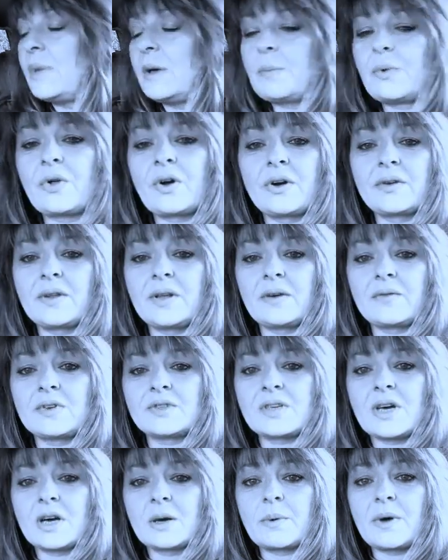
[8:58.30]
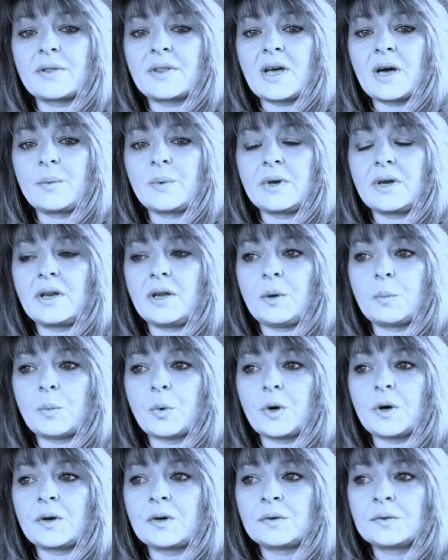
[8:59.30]
People hardly ever talk about that one
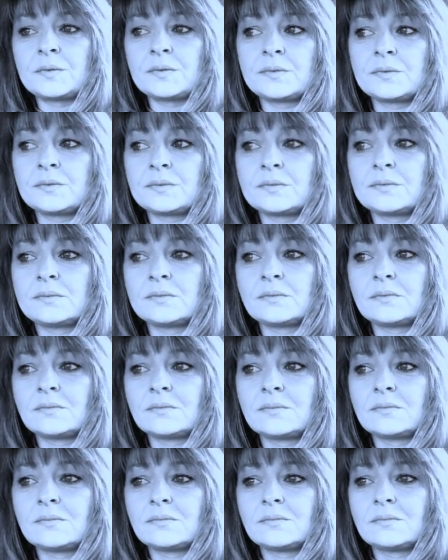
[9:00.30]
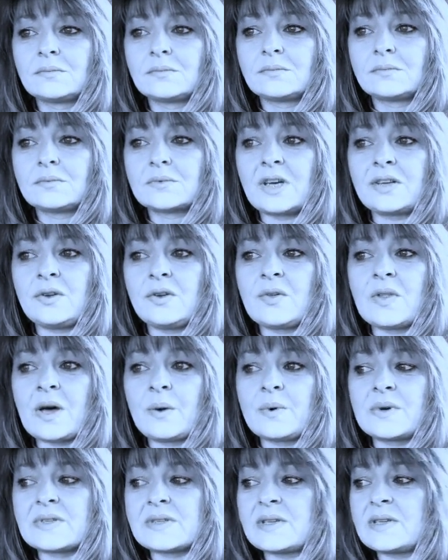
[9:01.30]
anymore. I knew
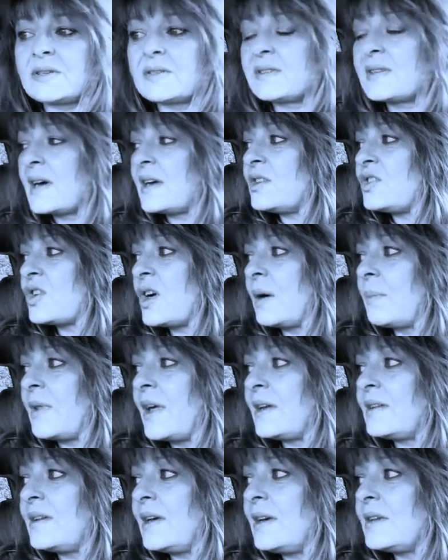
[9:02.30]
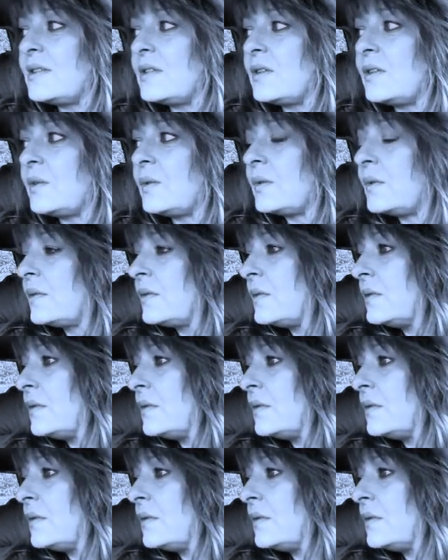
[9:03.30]
that was an inside job that day too.